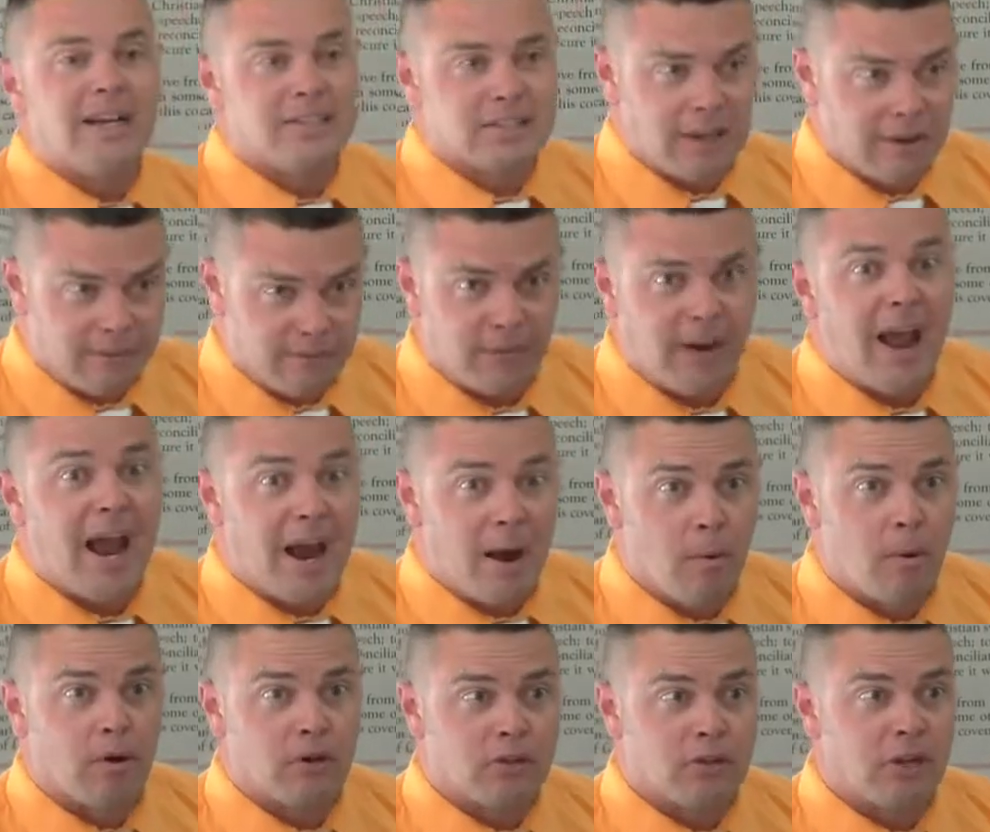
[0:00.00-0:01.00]
as a
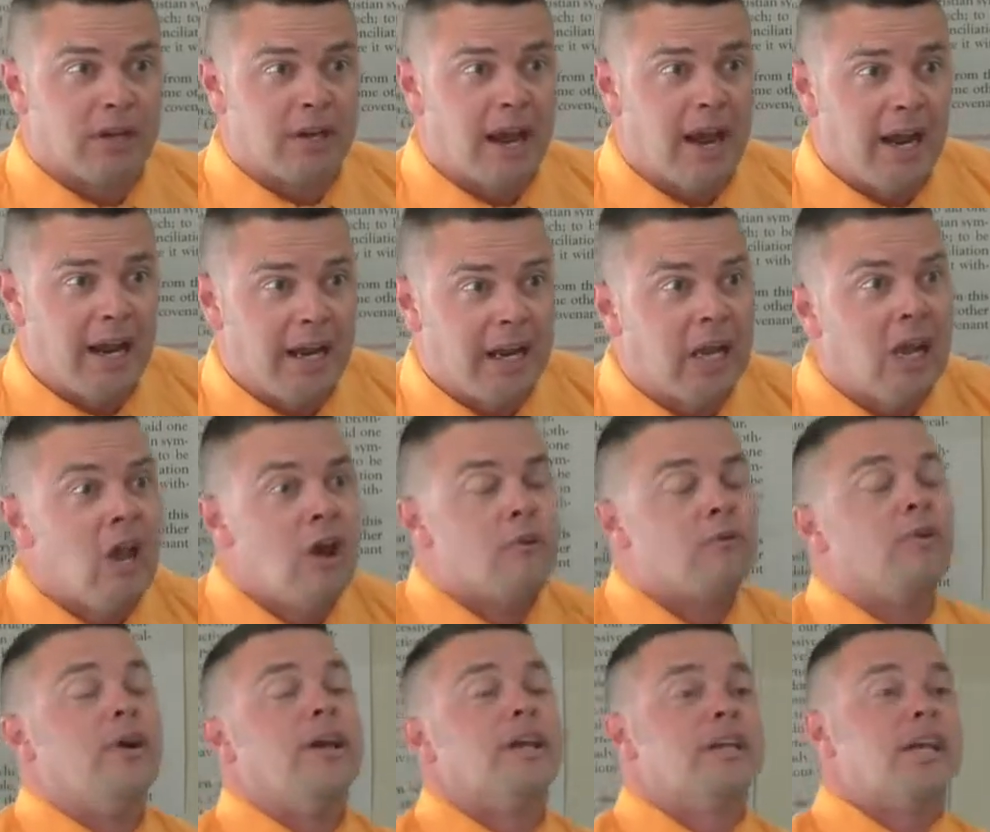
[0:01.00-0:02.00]
flower today,
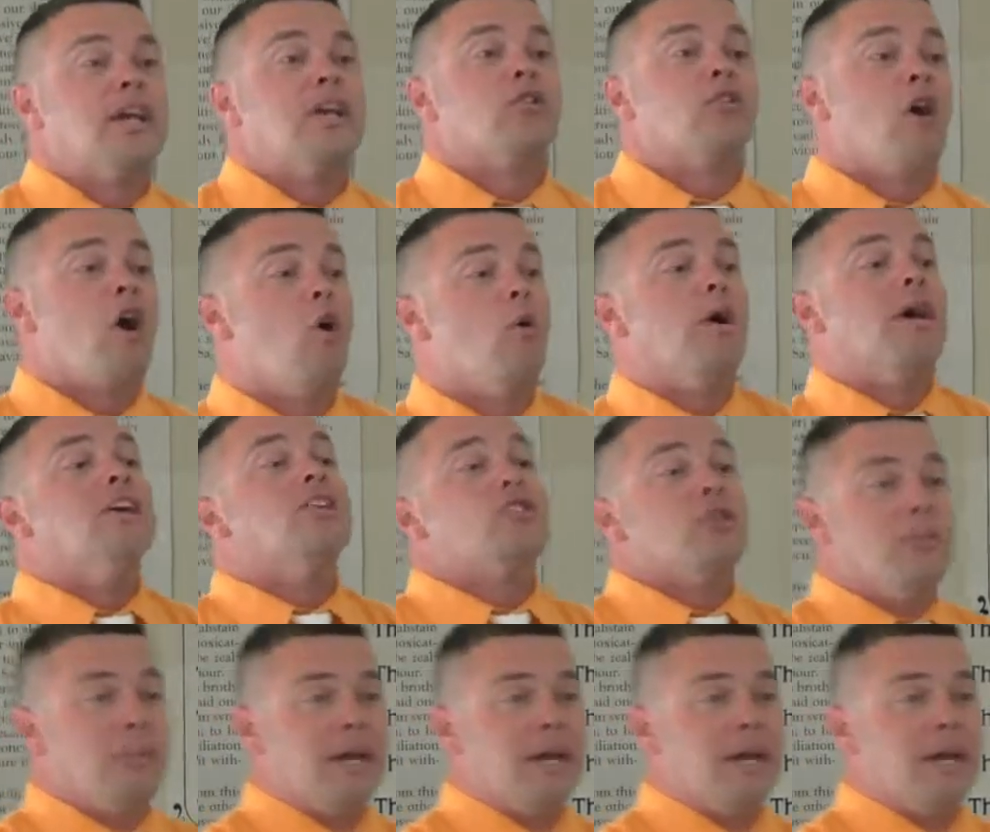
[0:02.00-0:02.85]
friend, can grow into